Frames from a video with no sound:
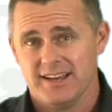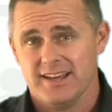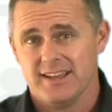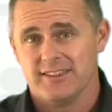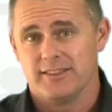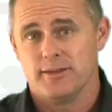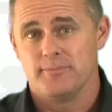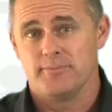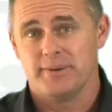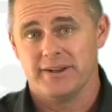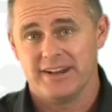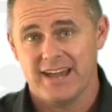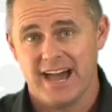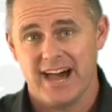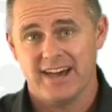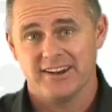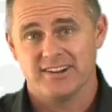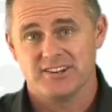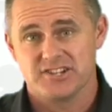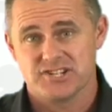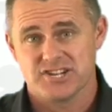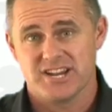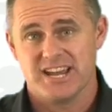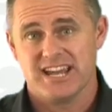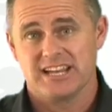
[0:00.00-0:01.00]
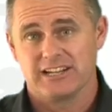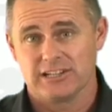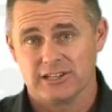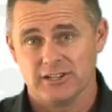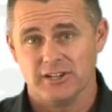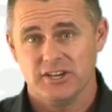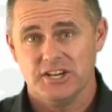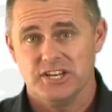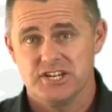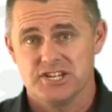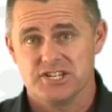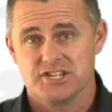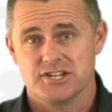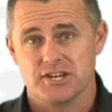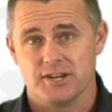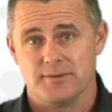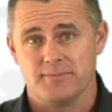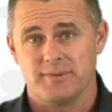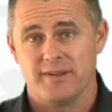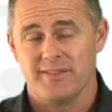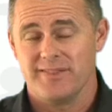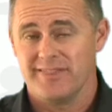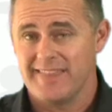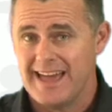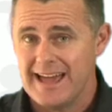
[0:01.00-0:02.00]
the Banana Chair Leadership,
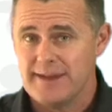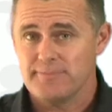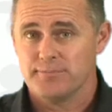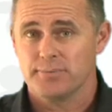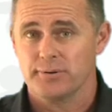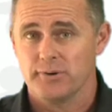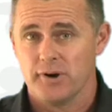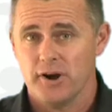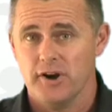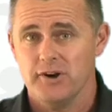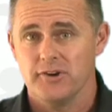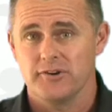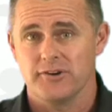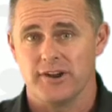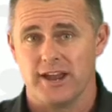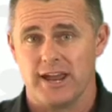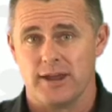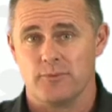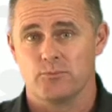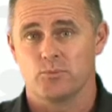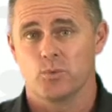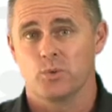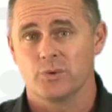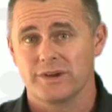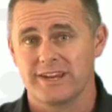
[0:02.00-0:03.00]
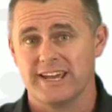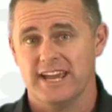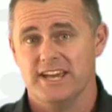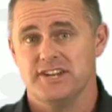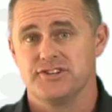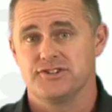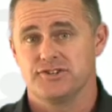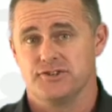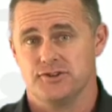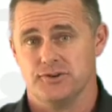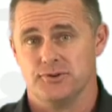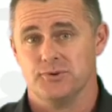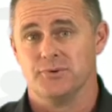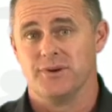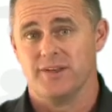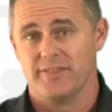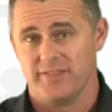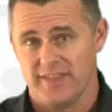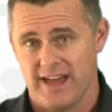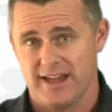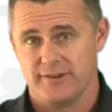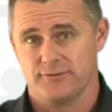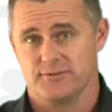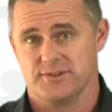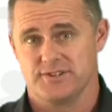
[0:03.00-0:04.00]
that program will get you
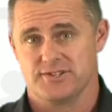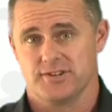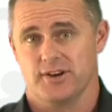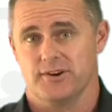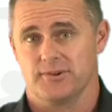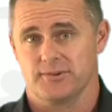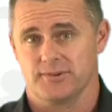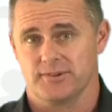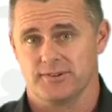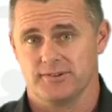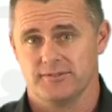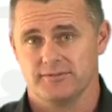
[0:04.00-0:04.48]
that result.